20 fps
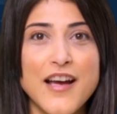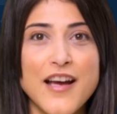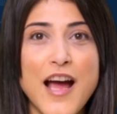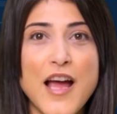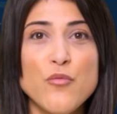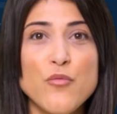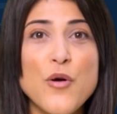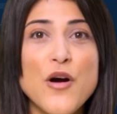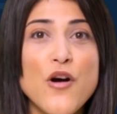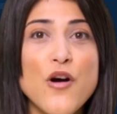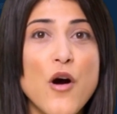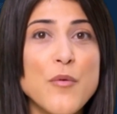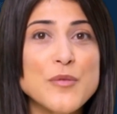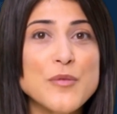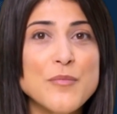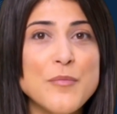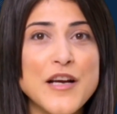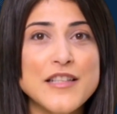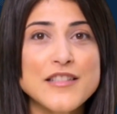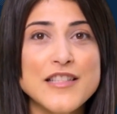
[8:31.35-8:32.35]
and where
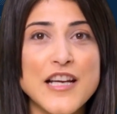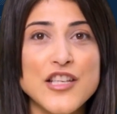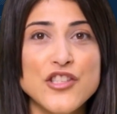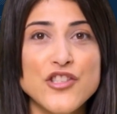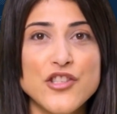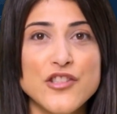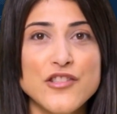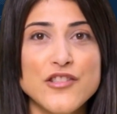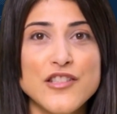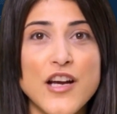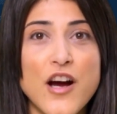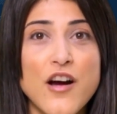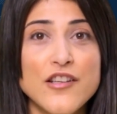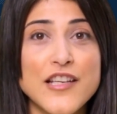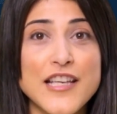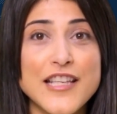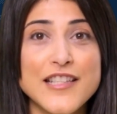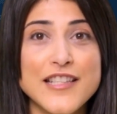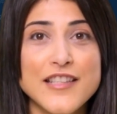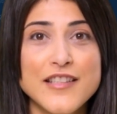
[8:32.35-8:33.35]
optimizations are
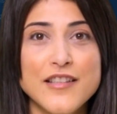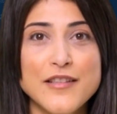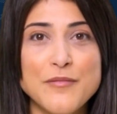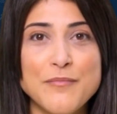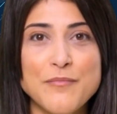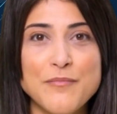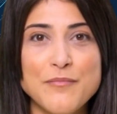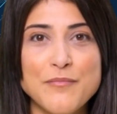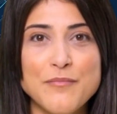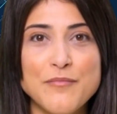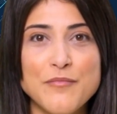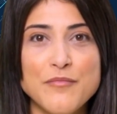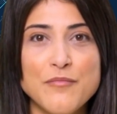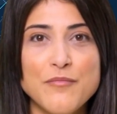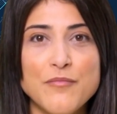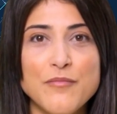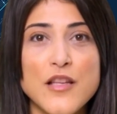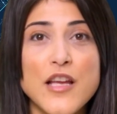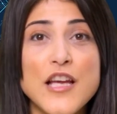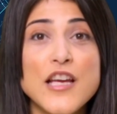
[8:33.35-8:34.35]
needed.
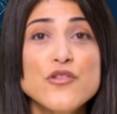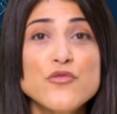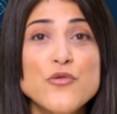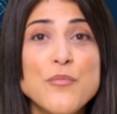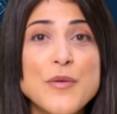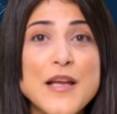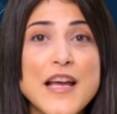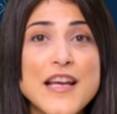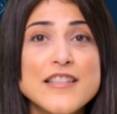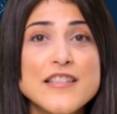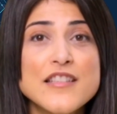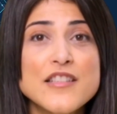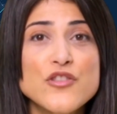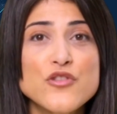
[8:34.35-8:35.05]
It replaces